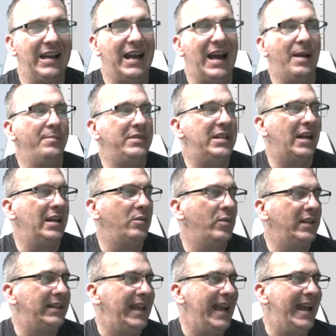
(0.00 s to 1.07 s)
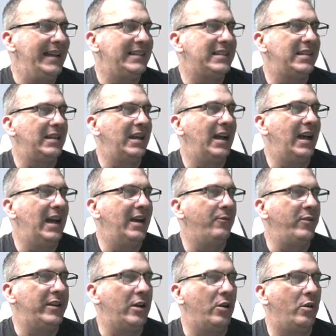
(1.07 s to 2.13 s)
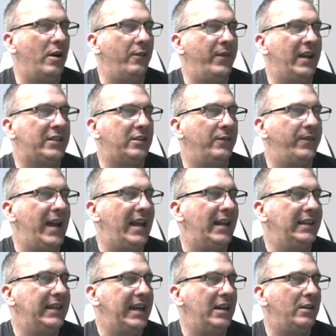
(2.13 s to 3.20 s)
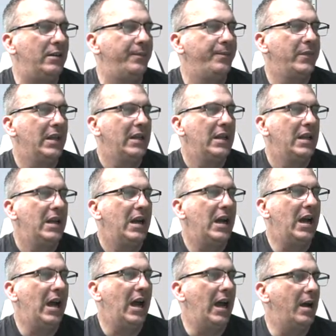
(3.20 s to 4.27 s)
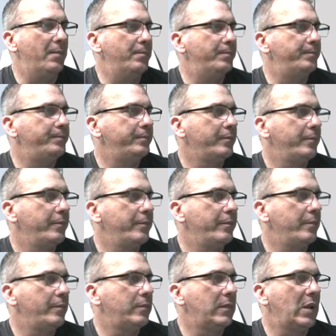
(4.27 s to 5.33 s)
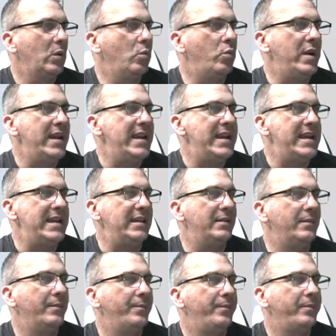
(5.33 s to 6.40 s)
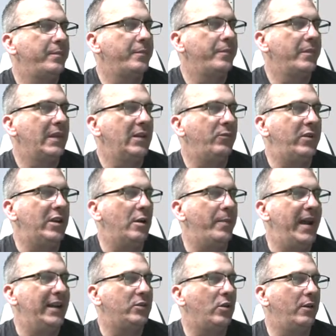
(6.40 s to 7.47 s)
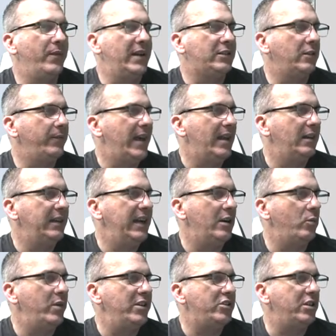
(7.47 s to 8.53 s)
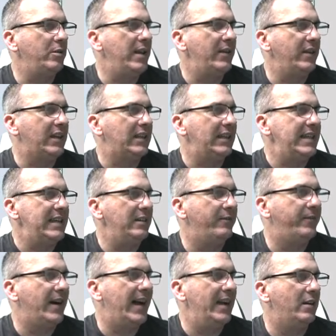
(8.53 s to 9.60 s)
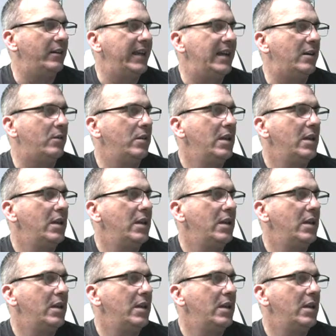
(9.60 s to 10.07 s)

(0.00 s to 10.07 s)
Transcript: I'm done with that. If we go to our vector validator, if we go back to our vector validator, we should have a clean file now.